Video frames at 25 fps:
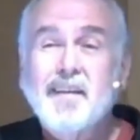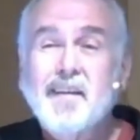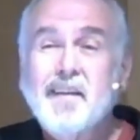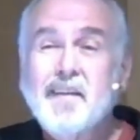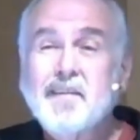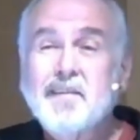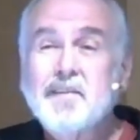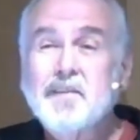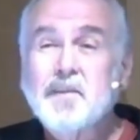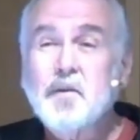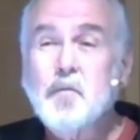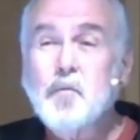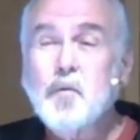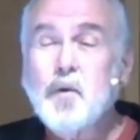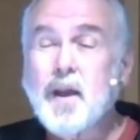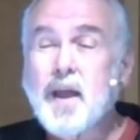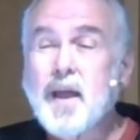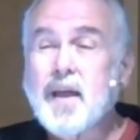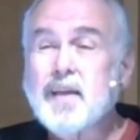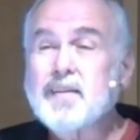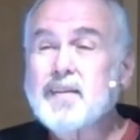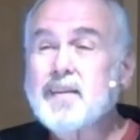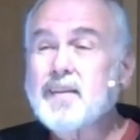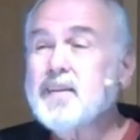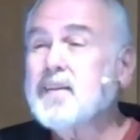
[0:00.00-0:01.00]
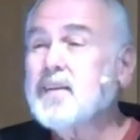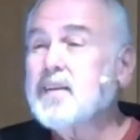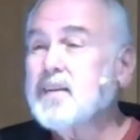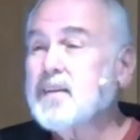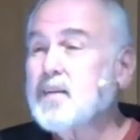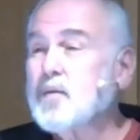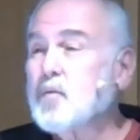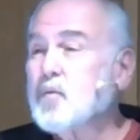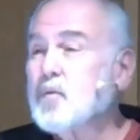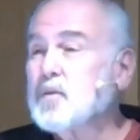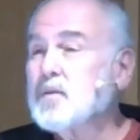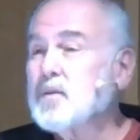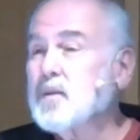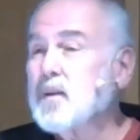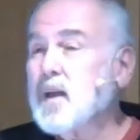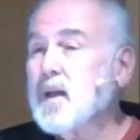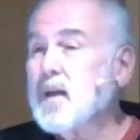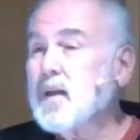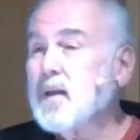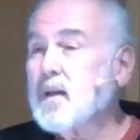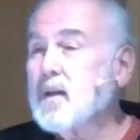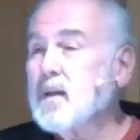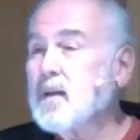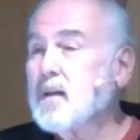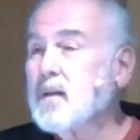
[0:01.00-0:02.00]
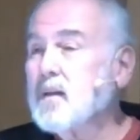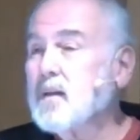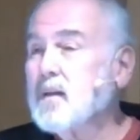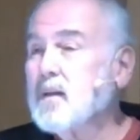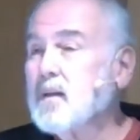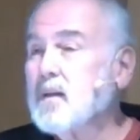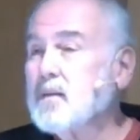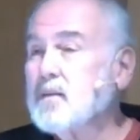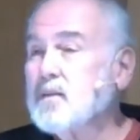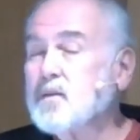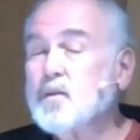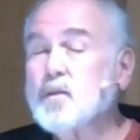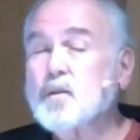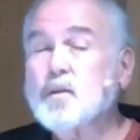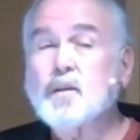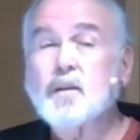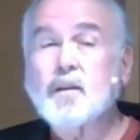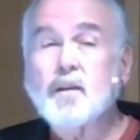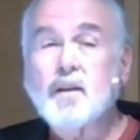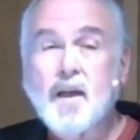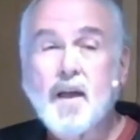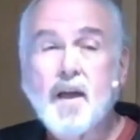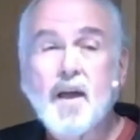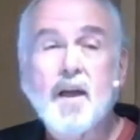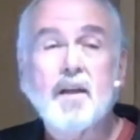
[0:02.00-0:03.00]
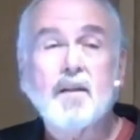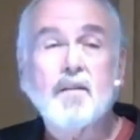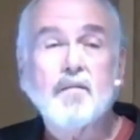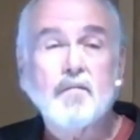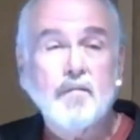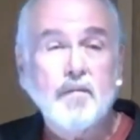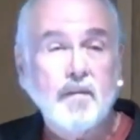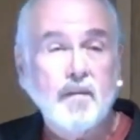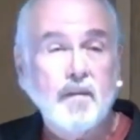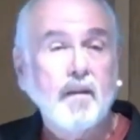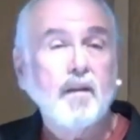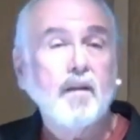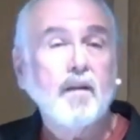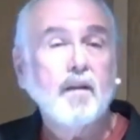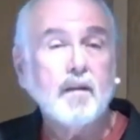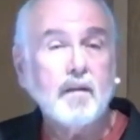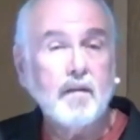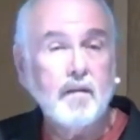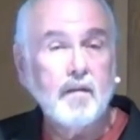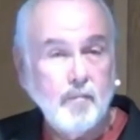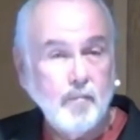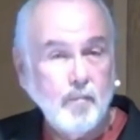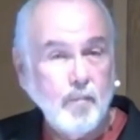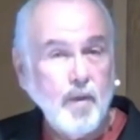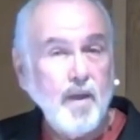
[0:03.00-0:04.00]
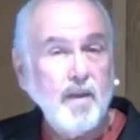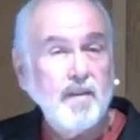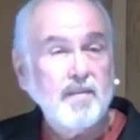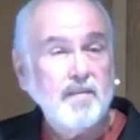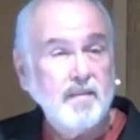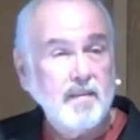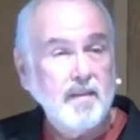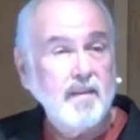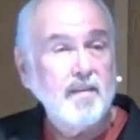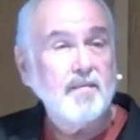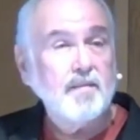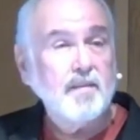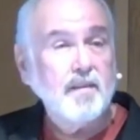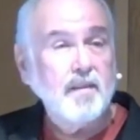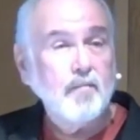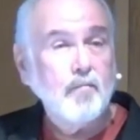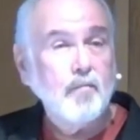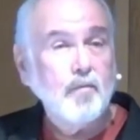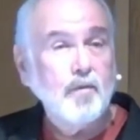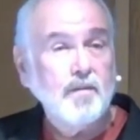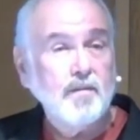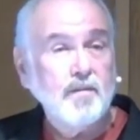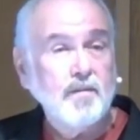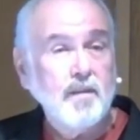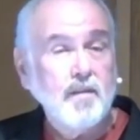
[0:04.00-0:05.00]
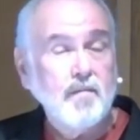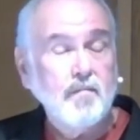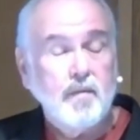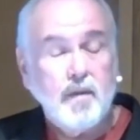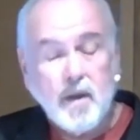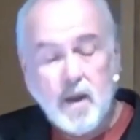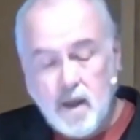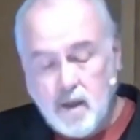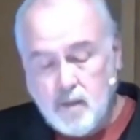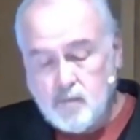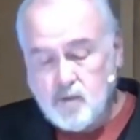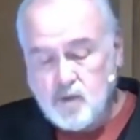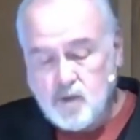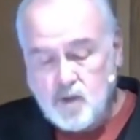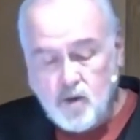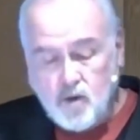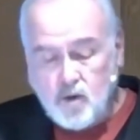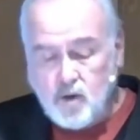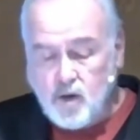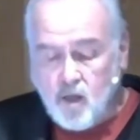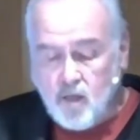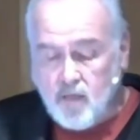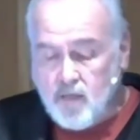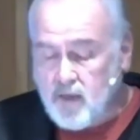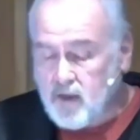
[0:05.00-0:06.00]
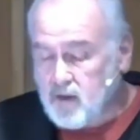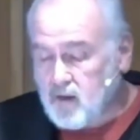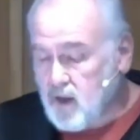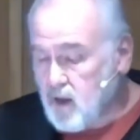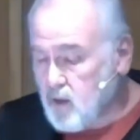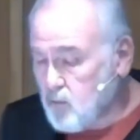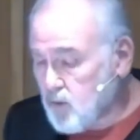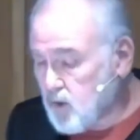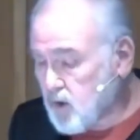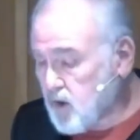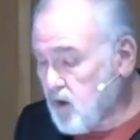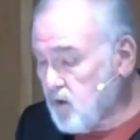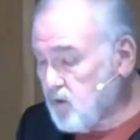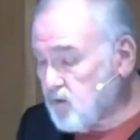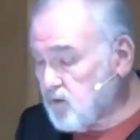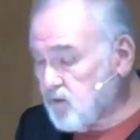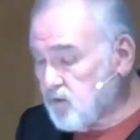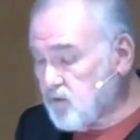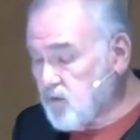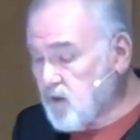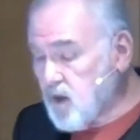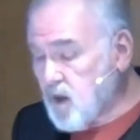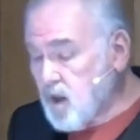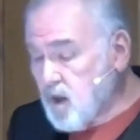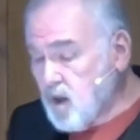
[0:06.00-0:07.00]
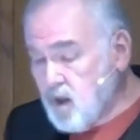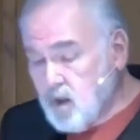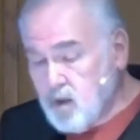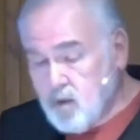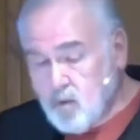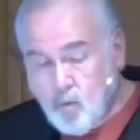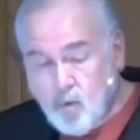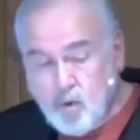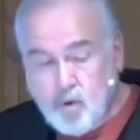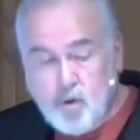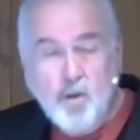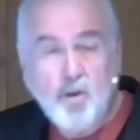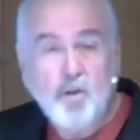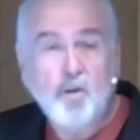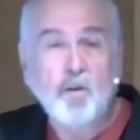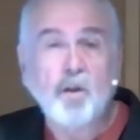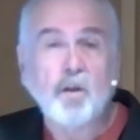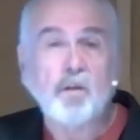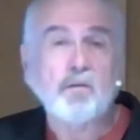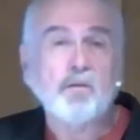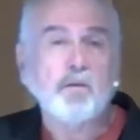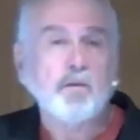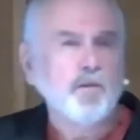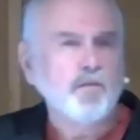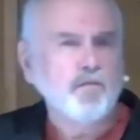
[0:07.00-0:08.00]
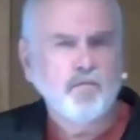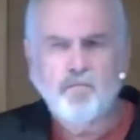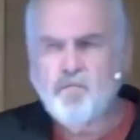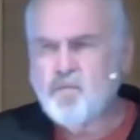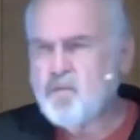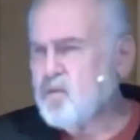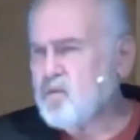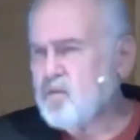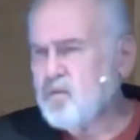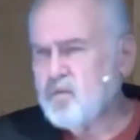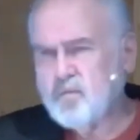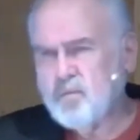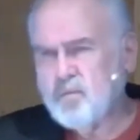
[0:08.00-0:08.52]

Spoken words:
So when I did, it was like it took a lot of process to receive it. Now, I'm sharing all that not because of wanting you to just feel